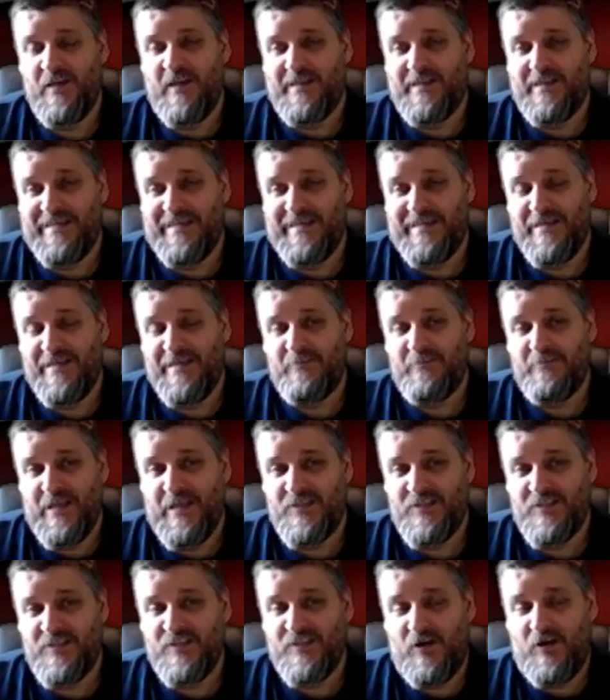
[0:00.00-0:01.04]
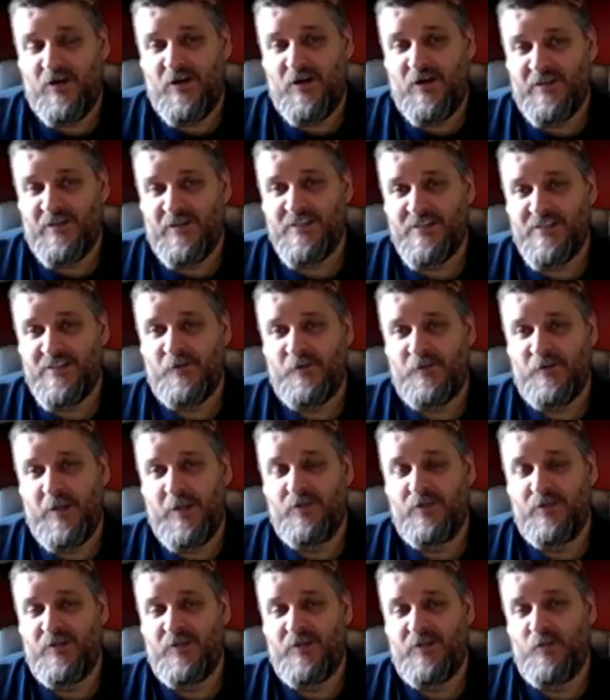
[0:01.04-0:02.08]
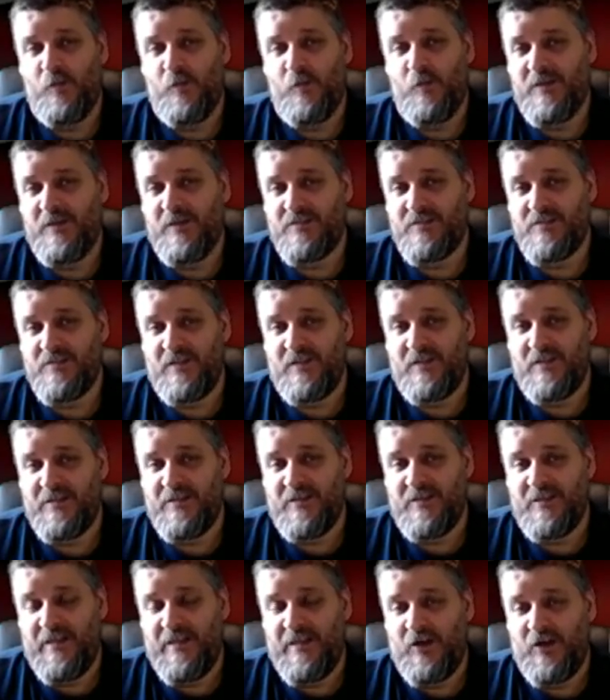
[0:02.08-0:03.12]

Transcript: and the inmates are a list of people that won't be selected